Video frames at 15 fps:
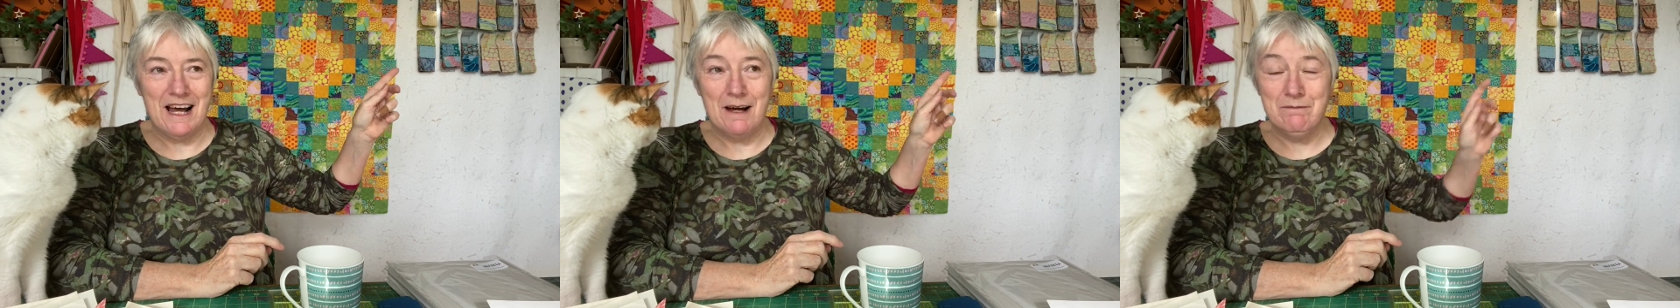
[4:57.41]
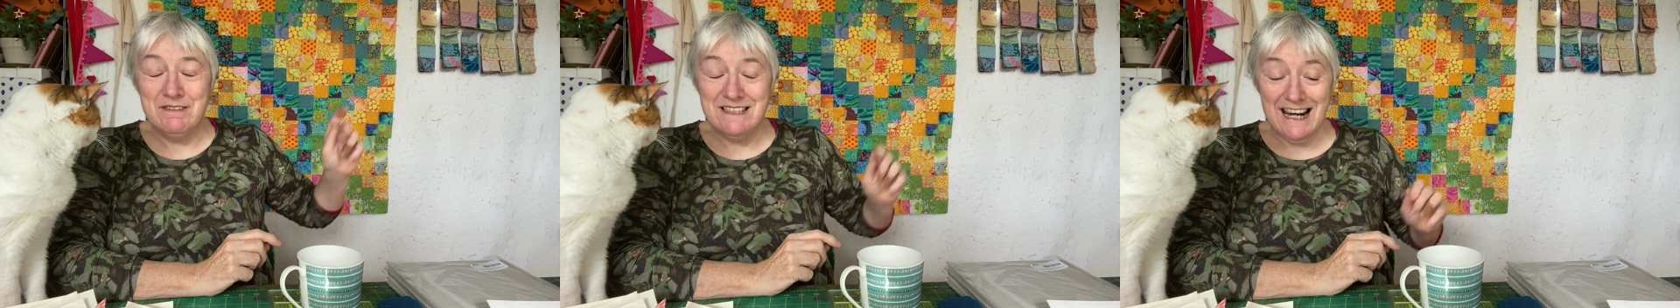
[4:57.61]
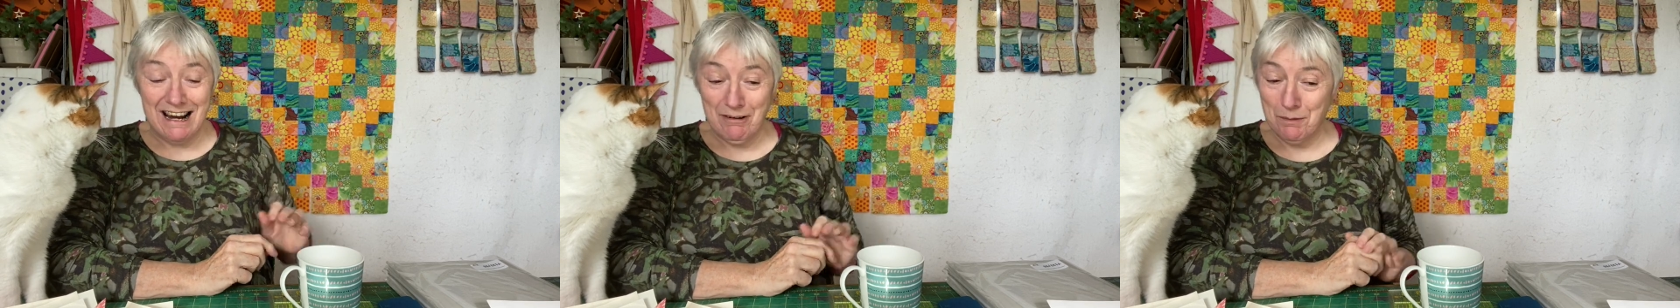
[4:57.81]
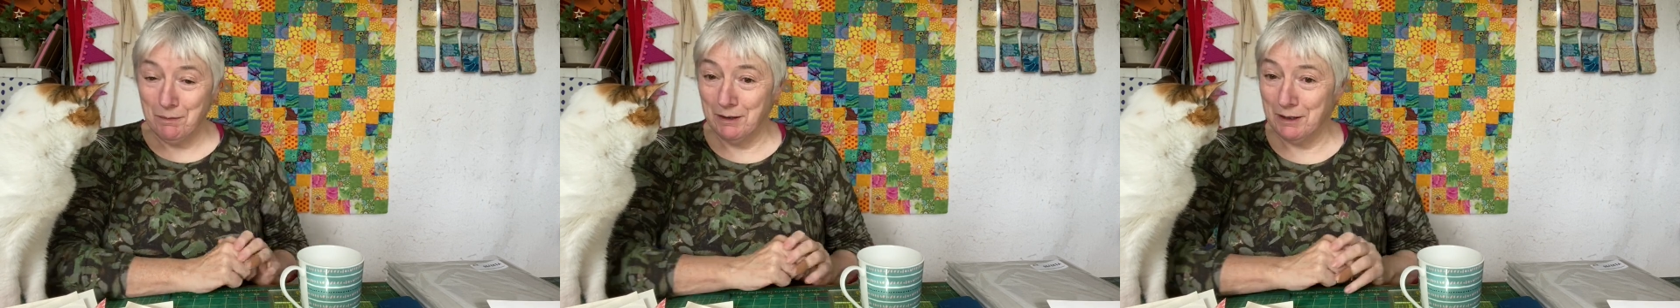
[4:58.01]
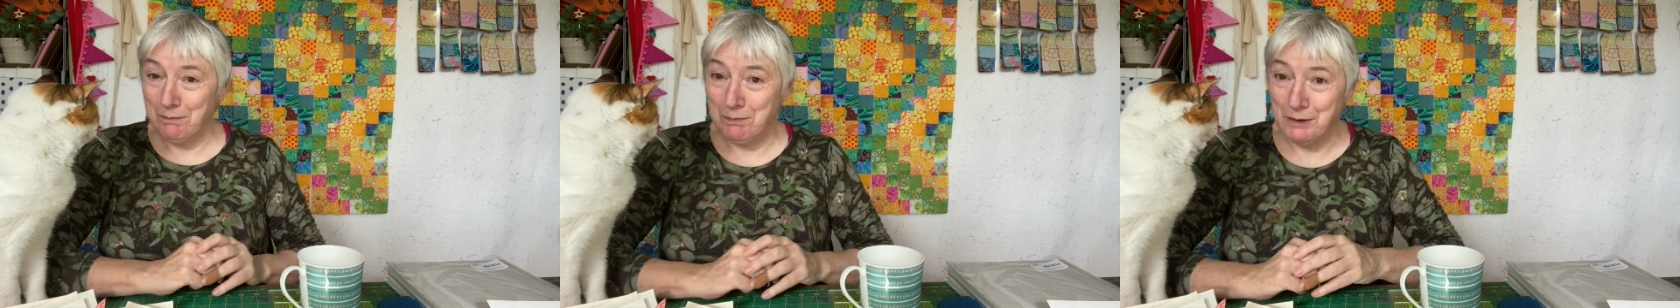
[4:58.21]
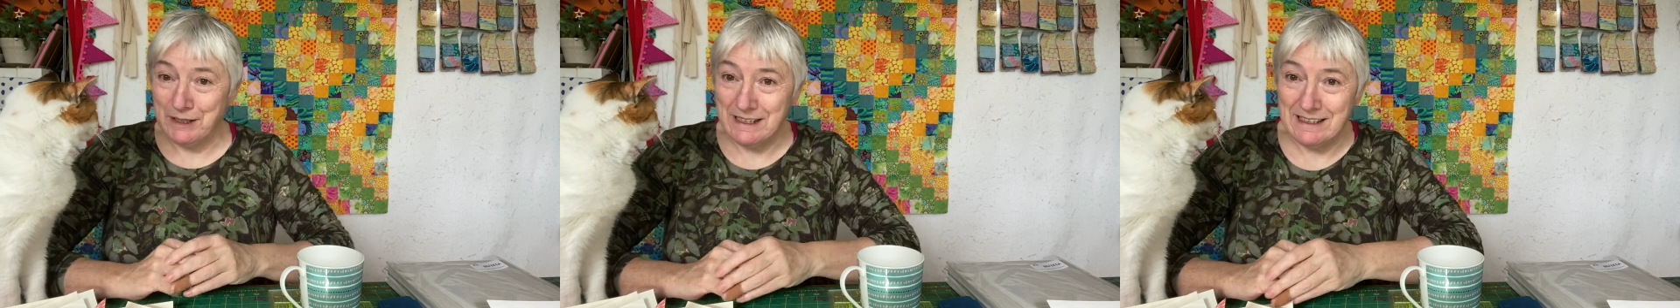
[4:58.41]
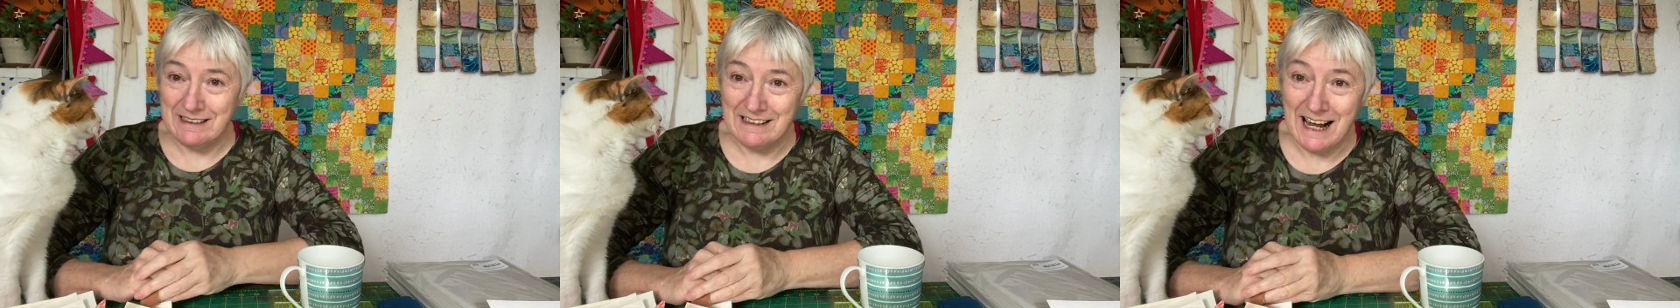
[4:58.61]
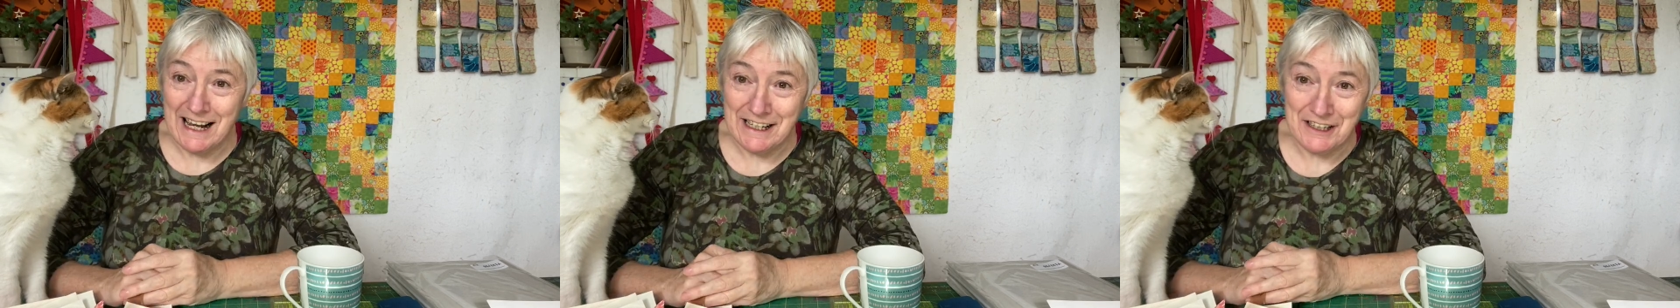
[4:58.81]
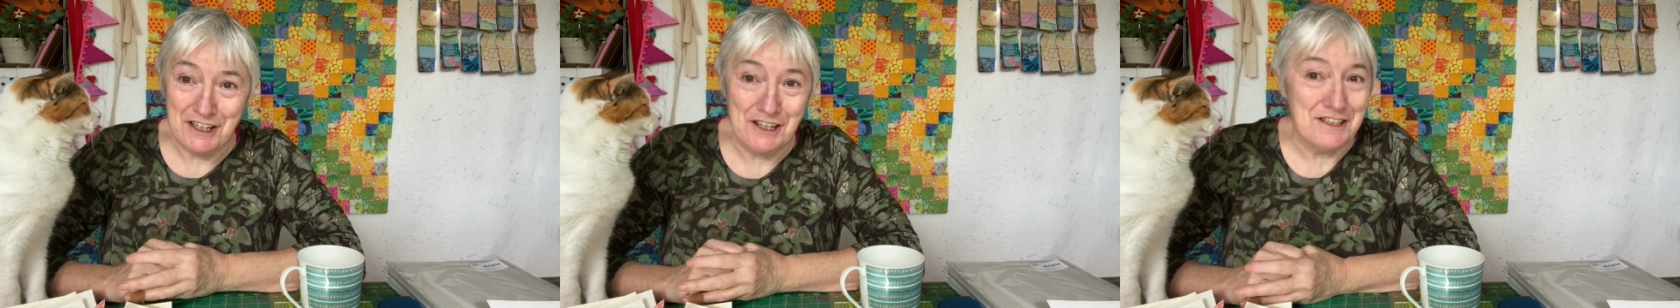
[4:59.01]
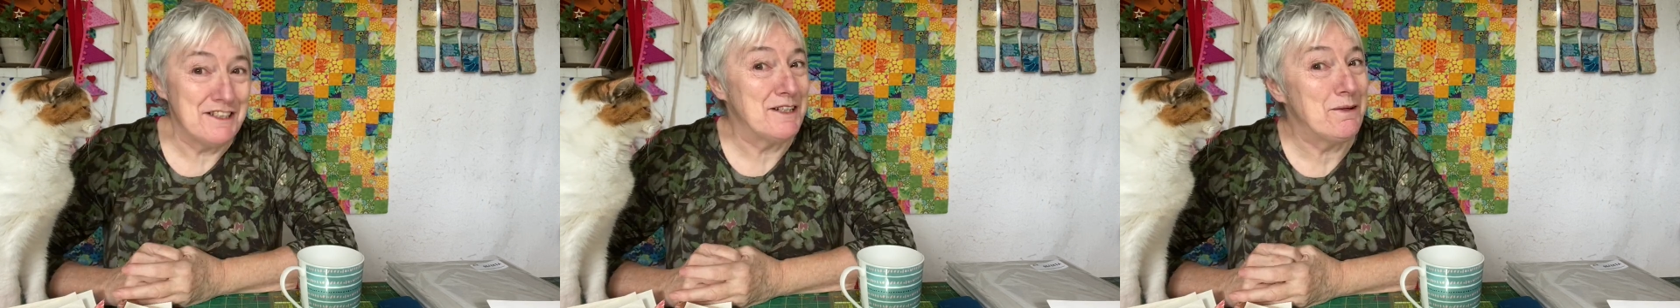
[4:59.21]
I'm terrible at putting
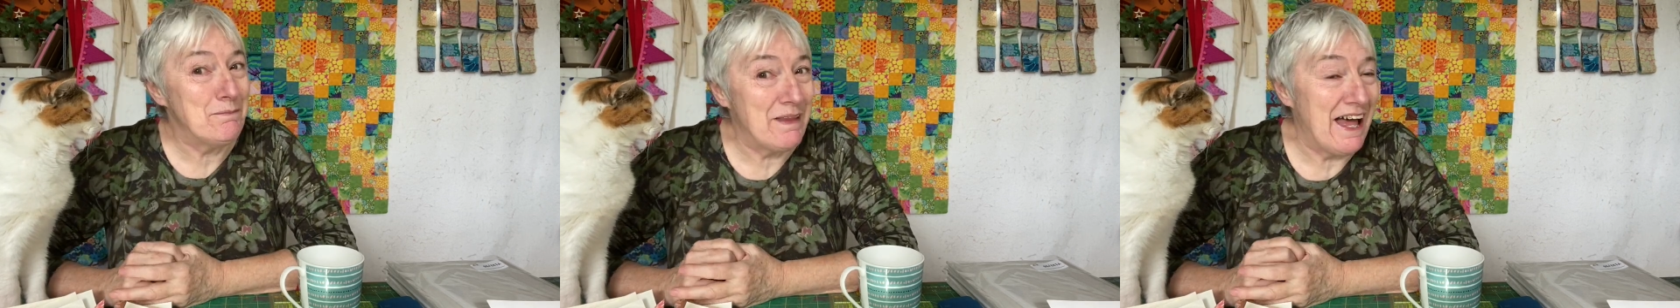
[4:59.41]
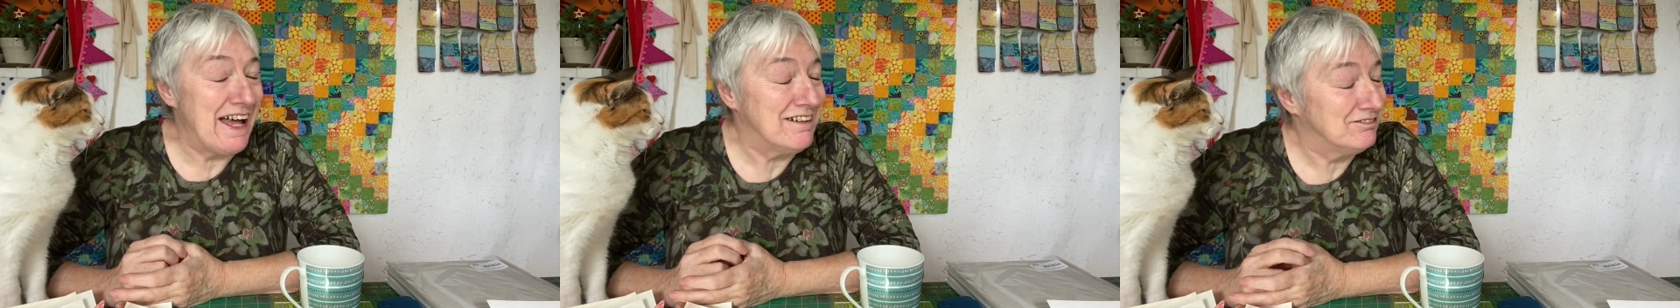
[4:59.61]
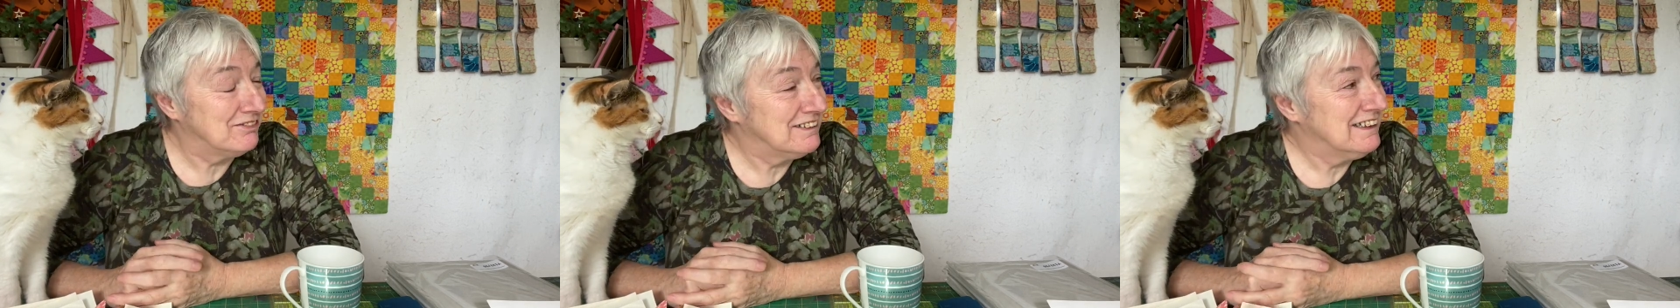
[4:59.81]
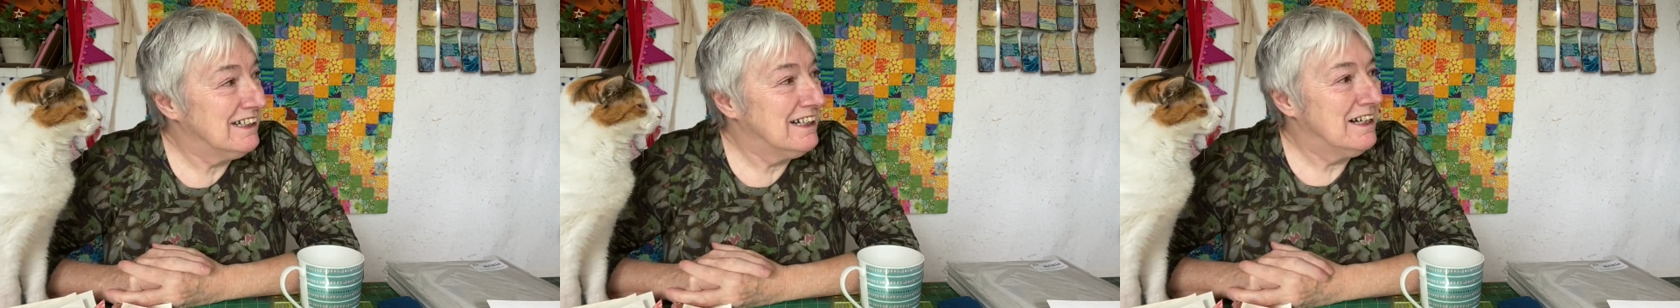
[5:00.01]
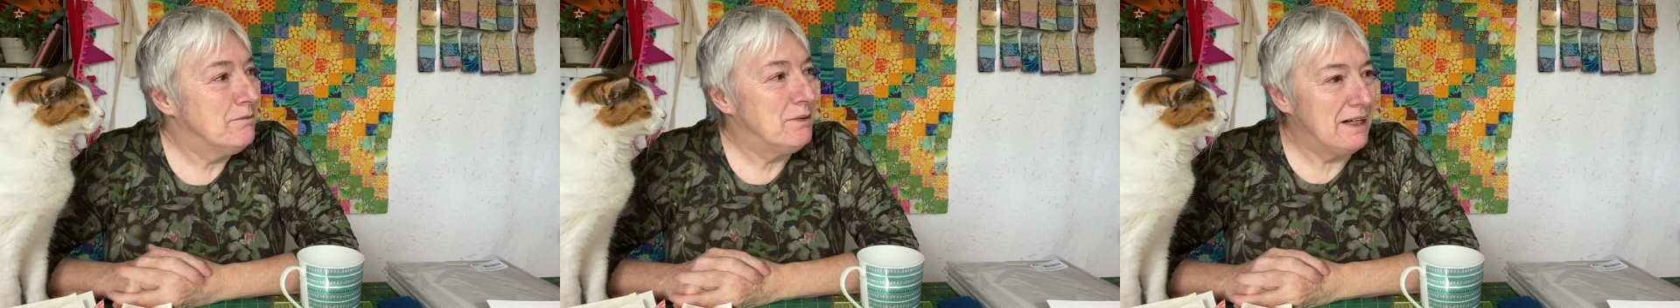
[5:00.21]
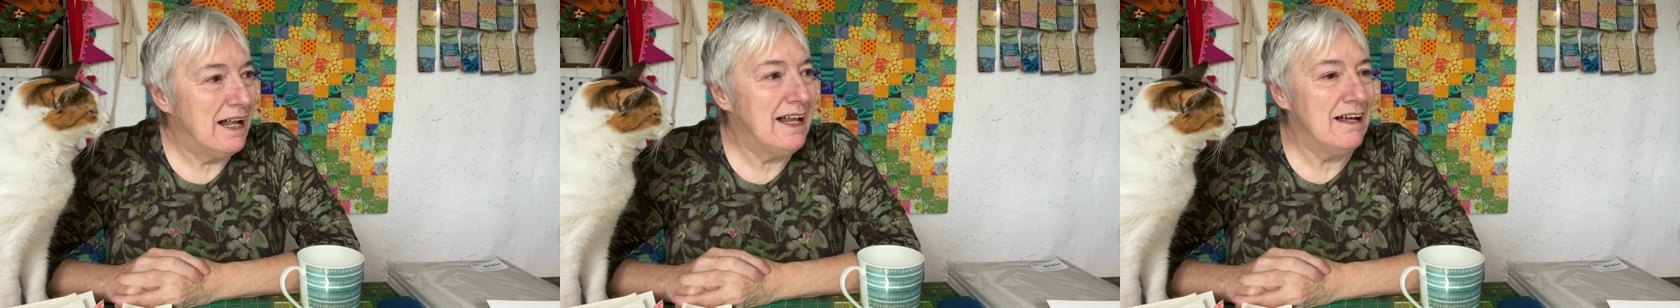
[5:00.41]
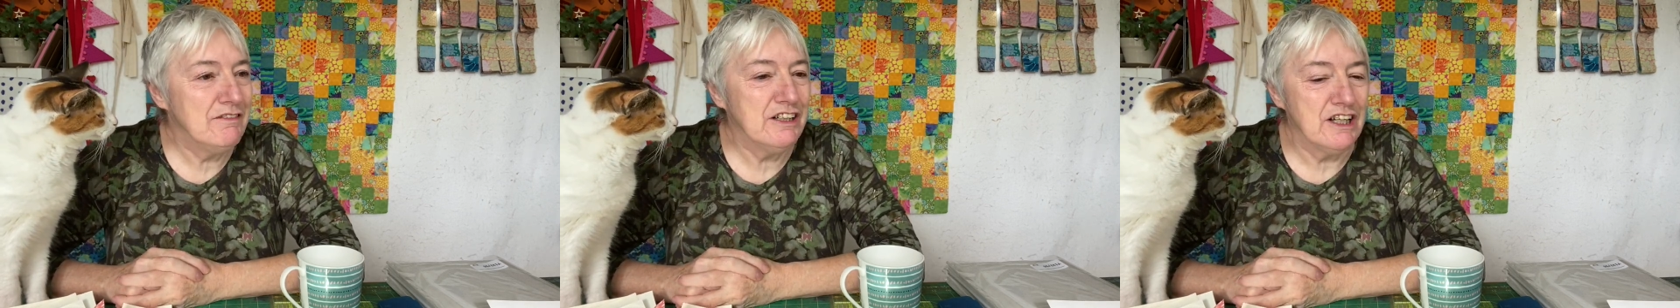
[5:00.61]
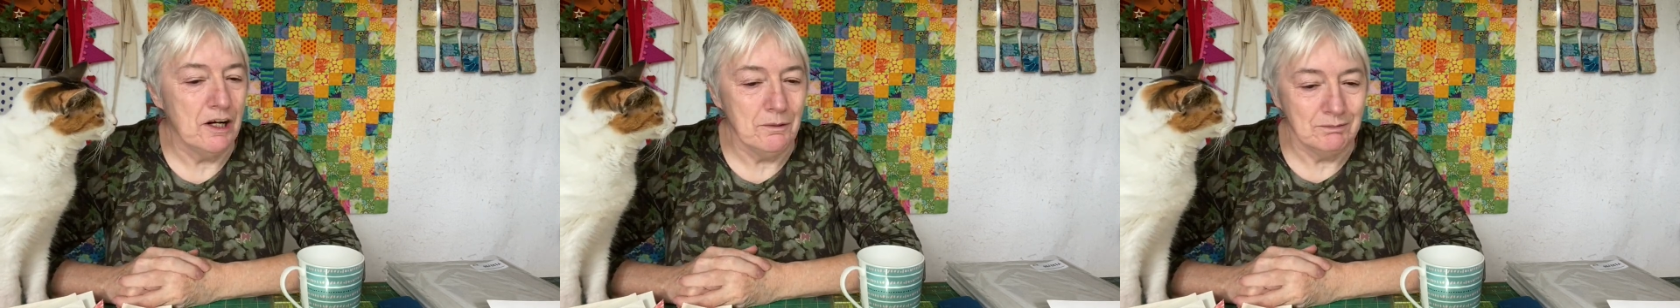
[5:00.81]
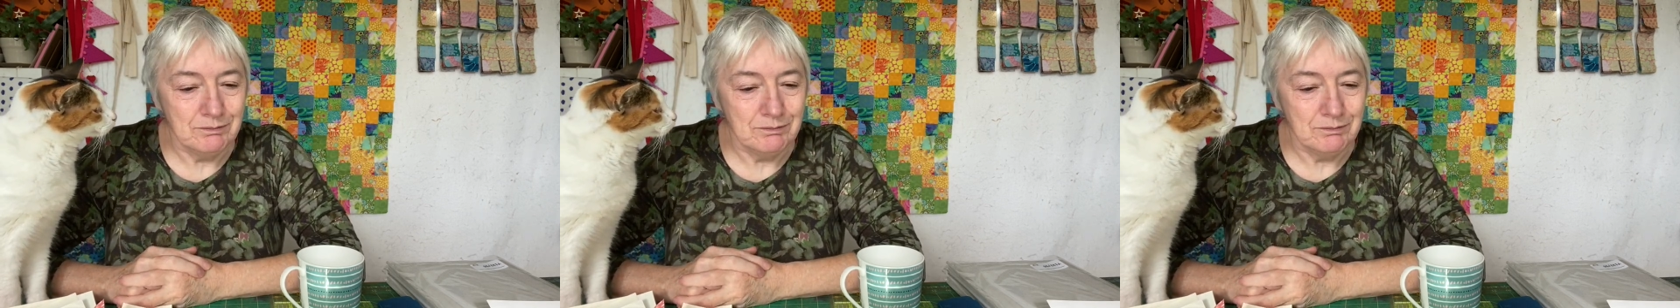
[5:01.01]
iCards up there, but I'll have a go.